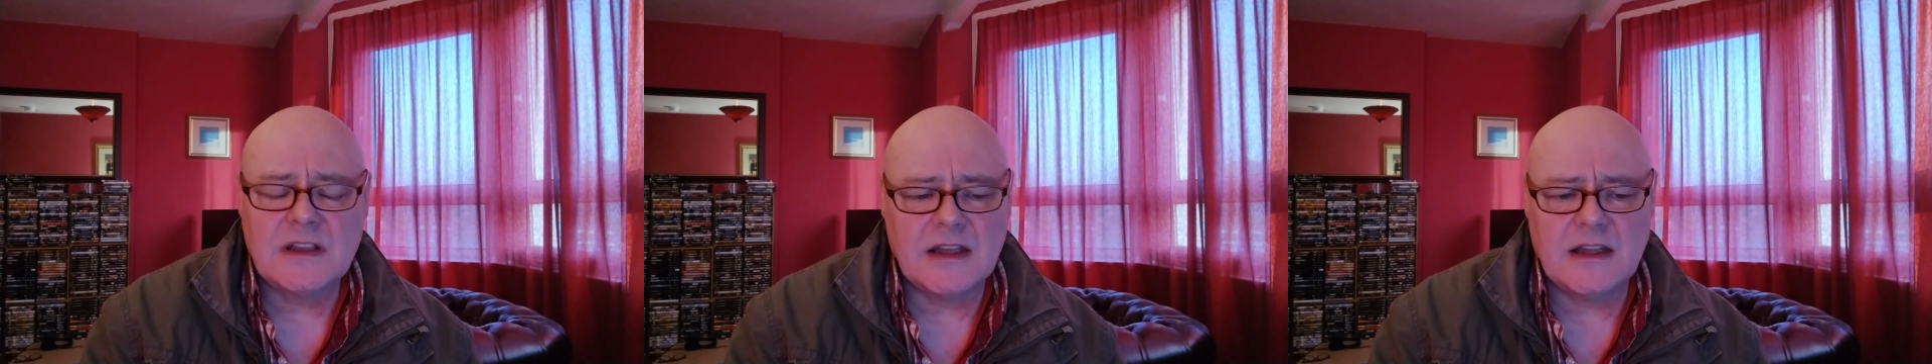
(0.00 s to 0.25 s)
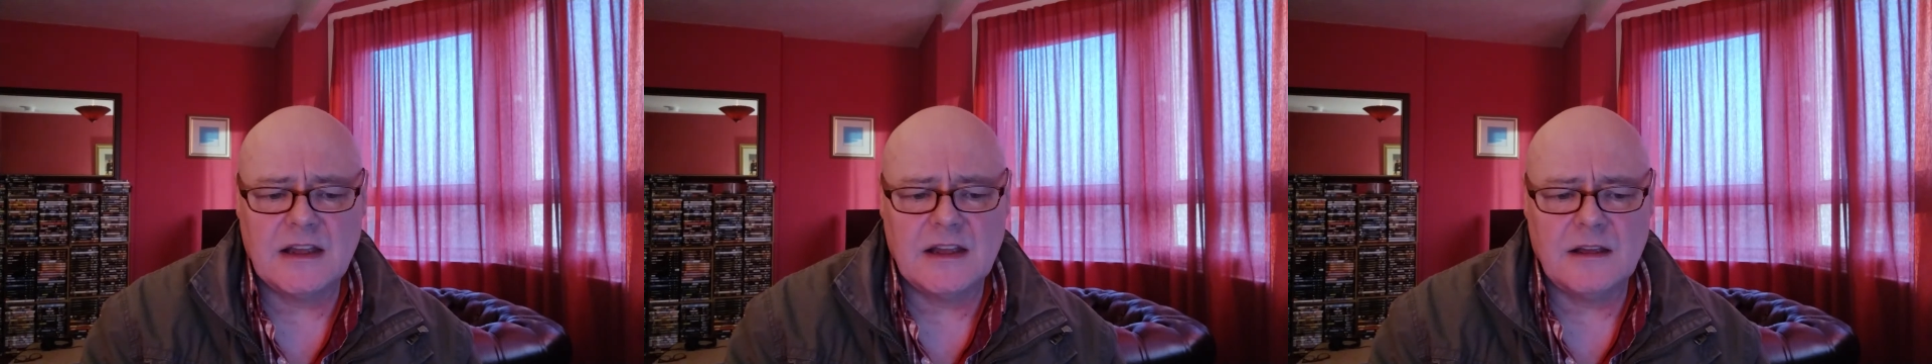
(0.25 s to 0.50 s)

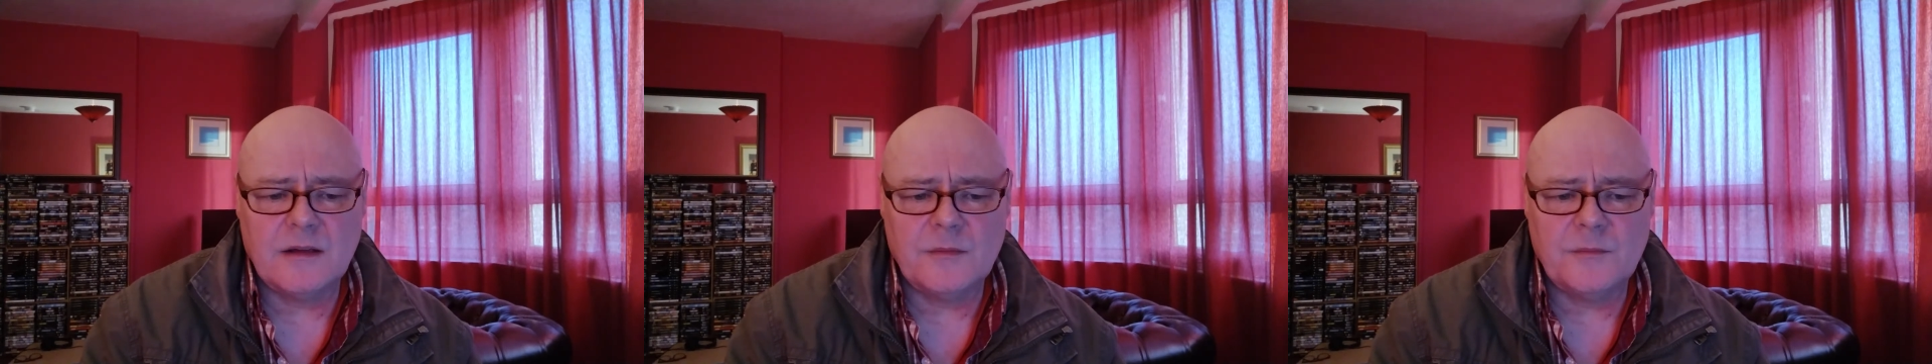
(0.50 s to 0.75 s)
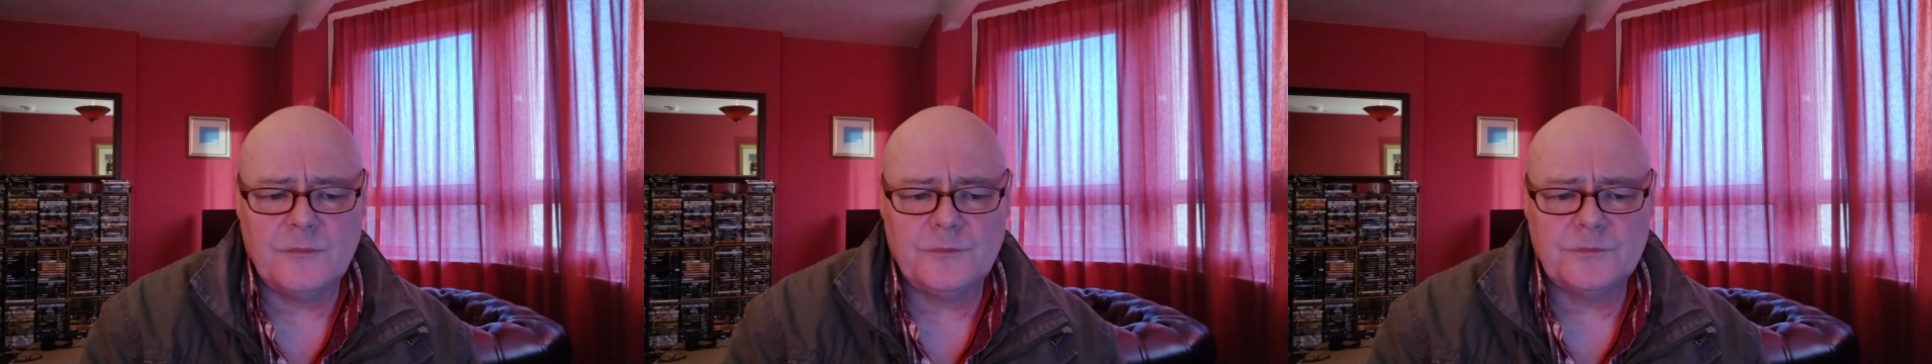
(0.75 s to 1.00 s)

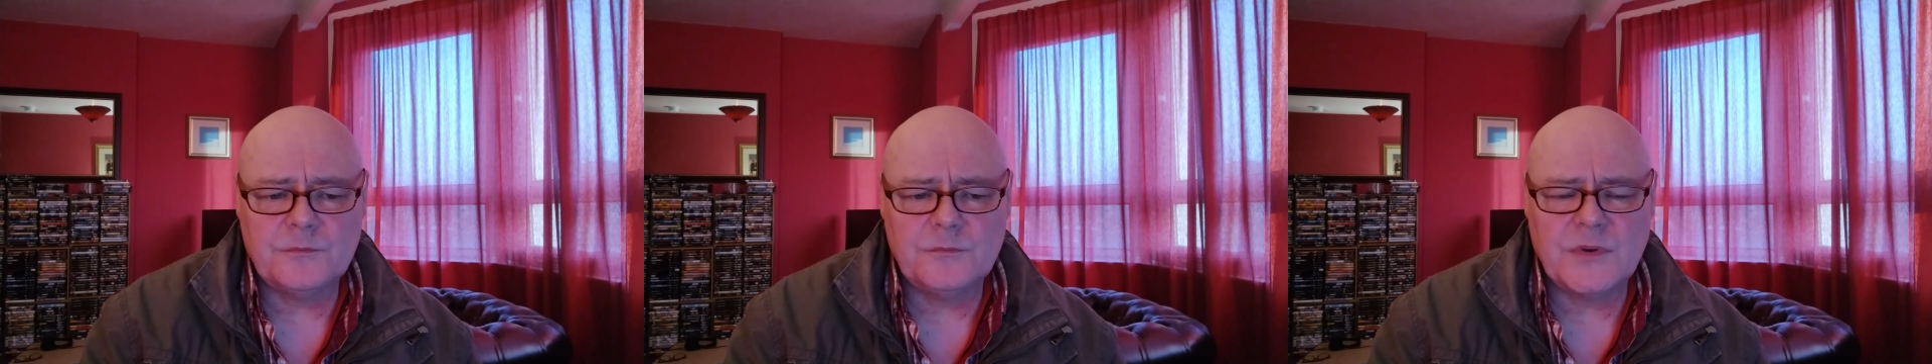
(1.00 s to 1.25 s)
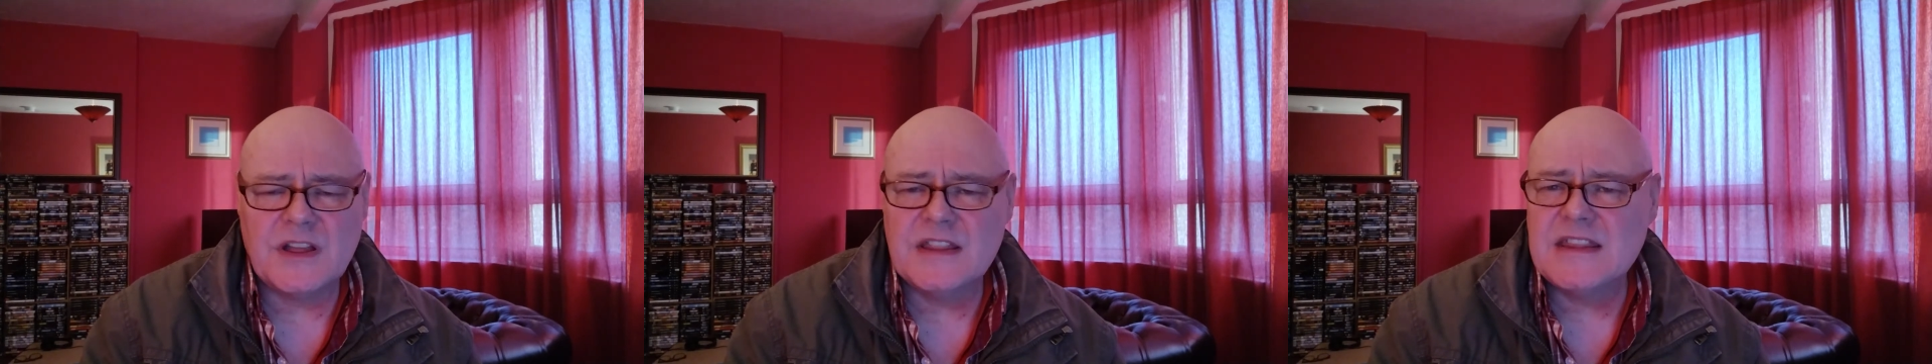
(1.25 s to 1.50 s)

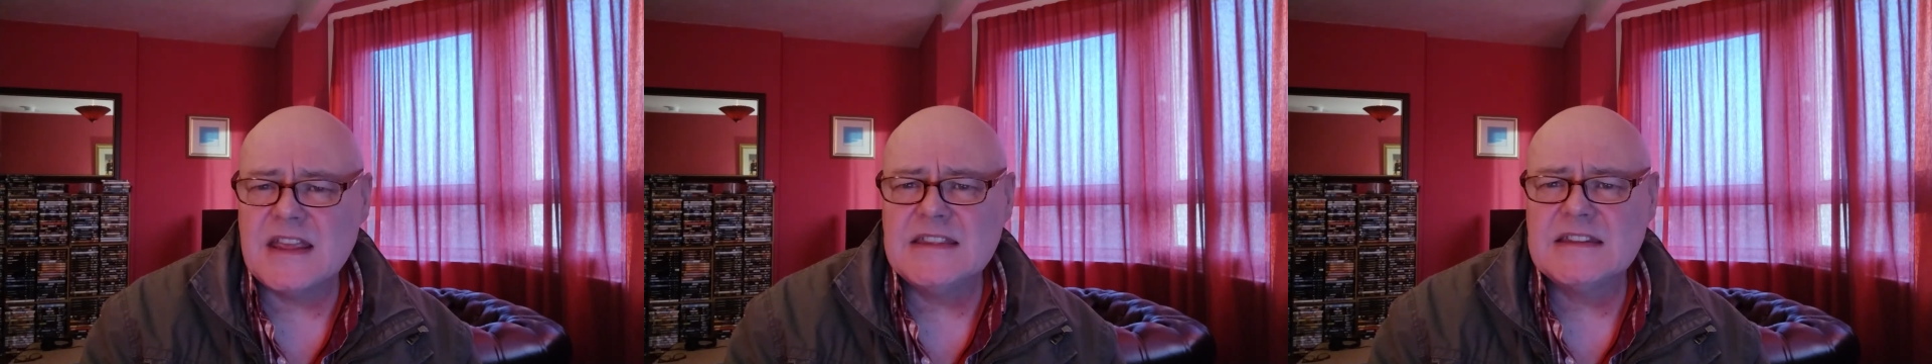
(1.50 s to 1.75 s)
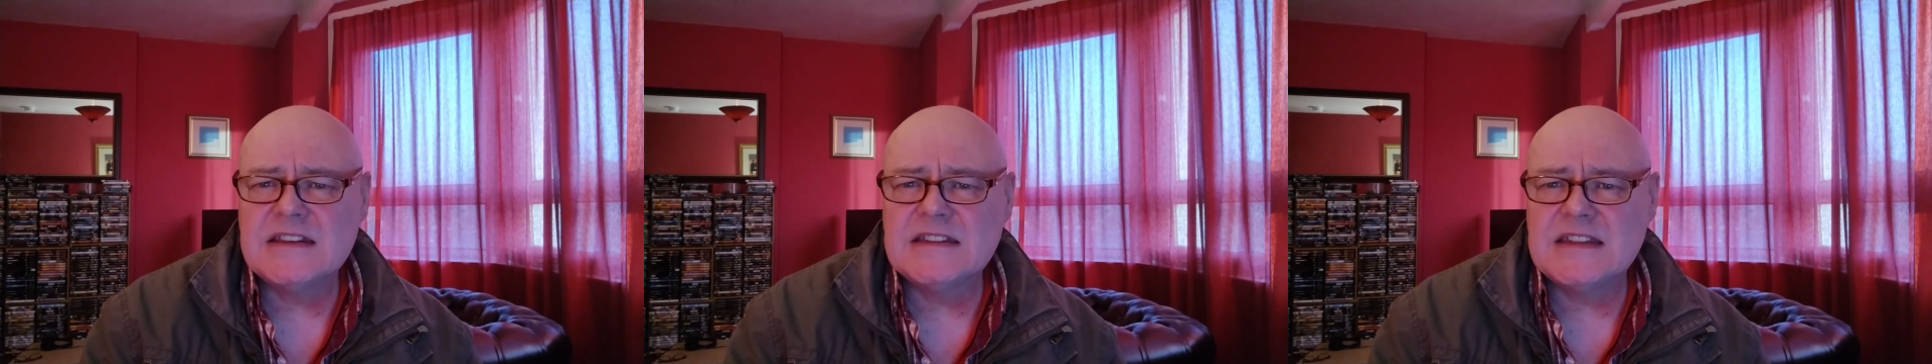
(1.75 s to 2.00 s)
But at the
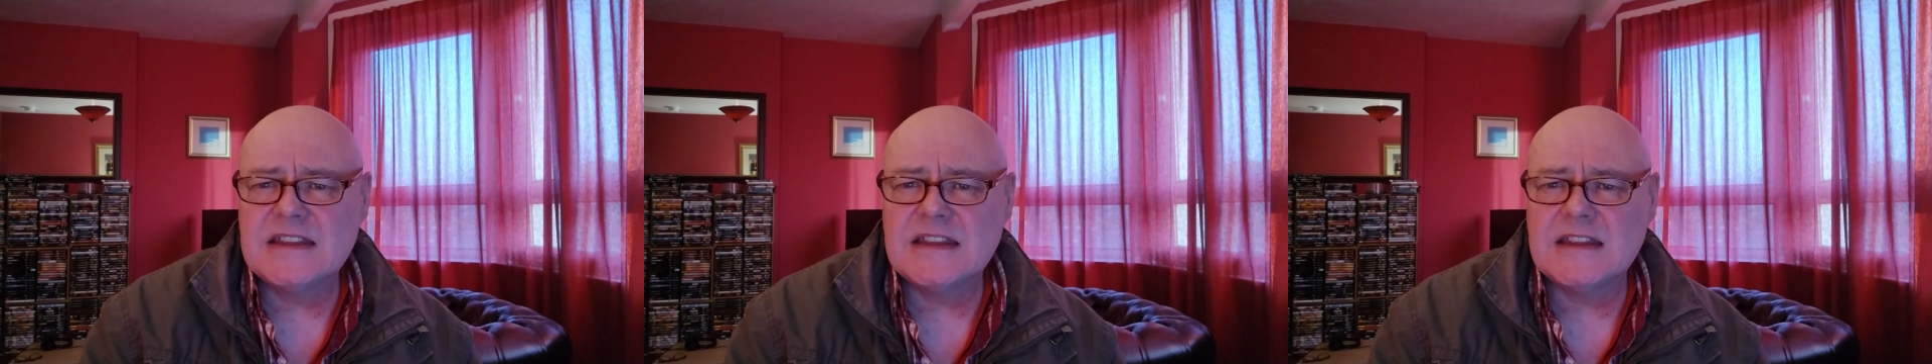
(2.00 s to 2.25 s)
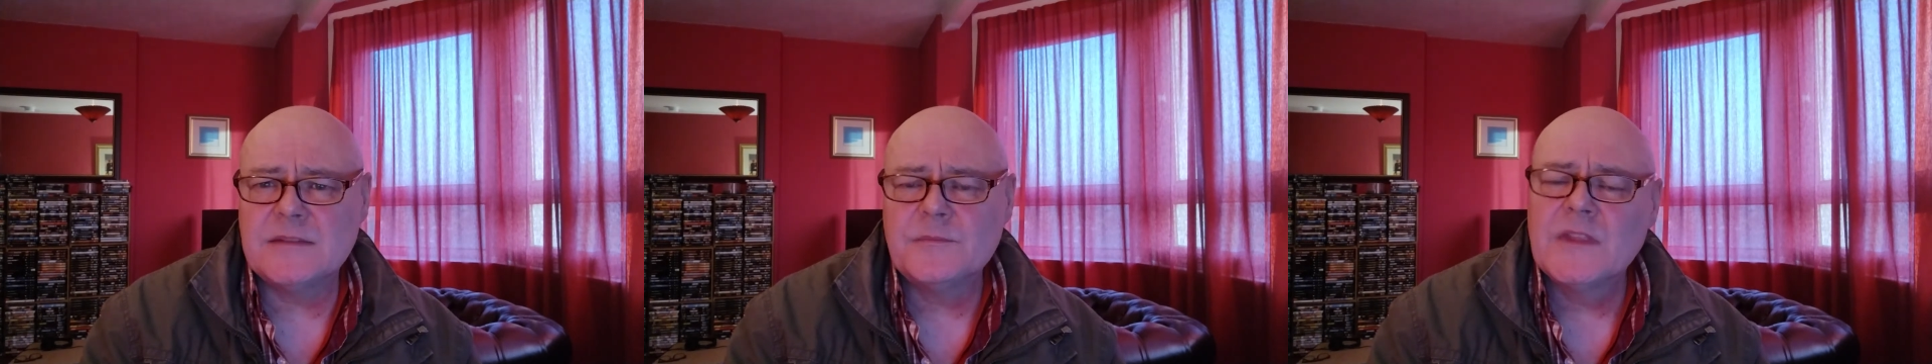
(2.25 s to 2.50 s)
end of the
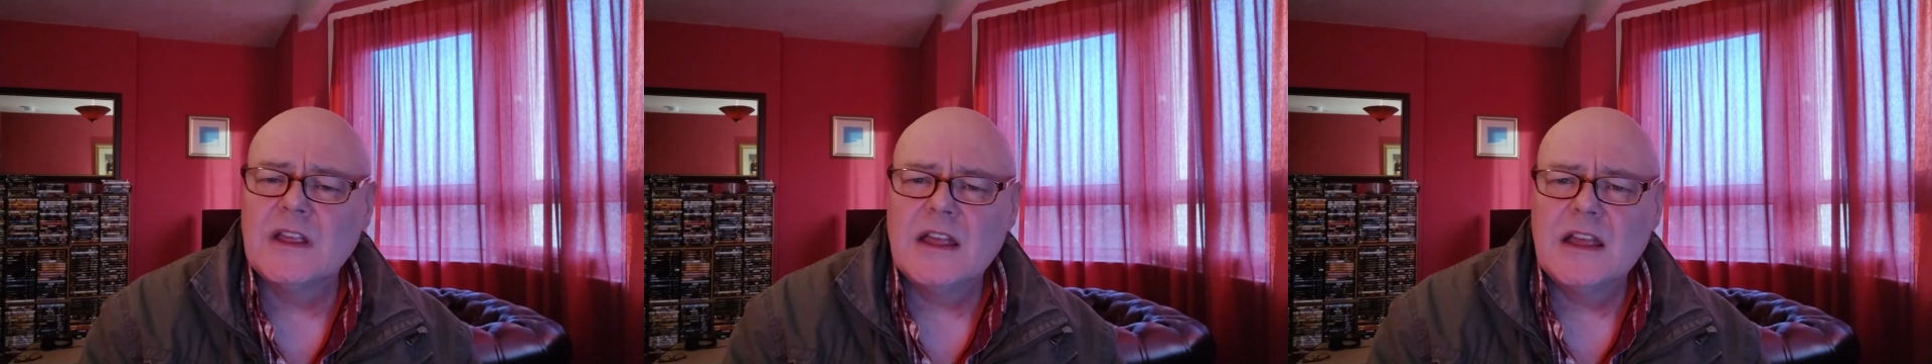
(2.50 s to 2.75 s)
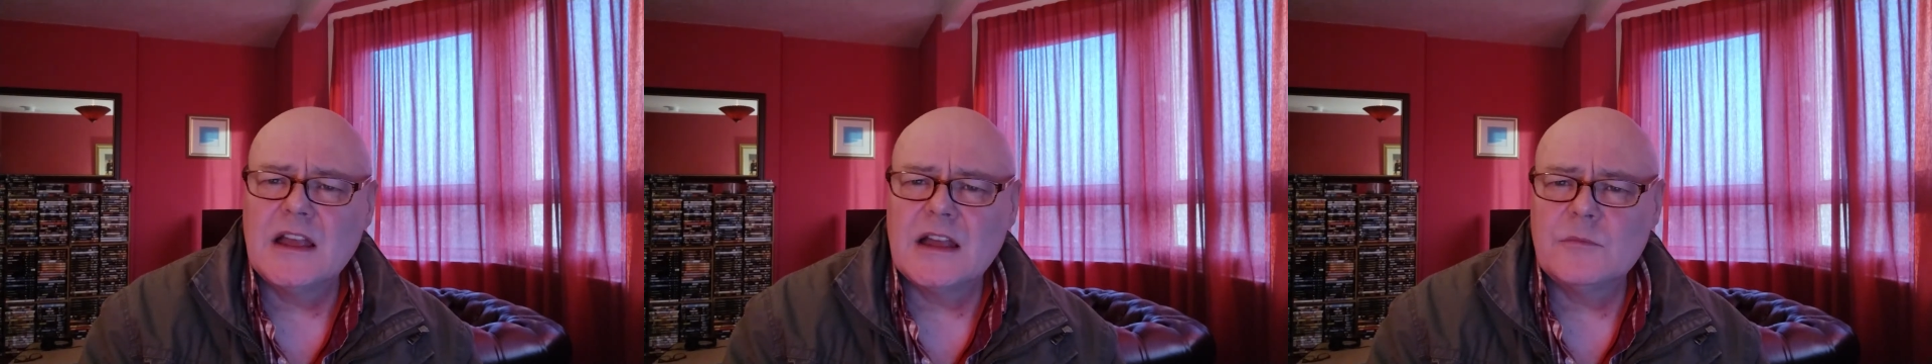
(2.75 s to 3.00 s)
day,
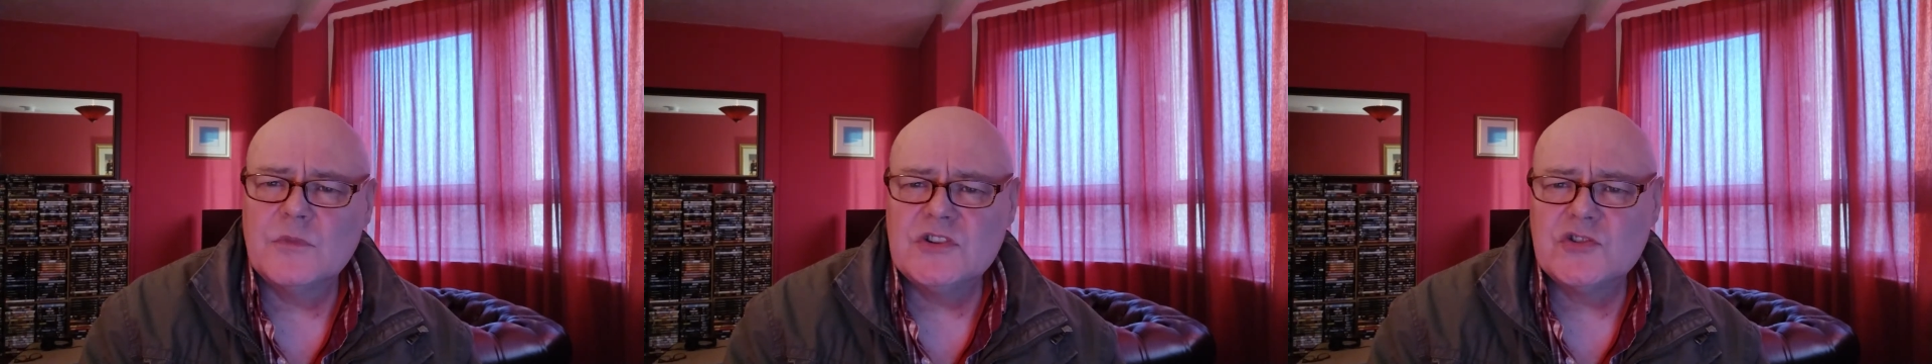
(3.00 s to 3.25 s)
when you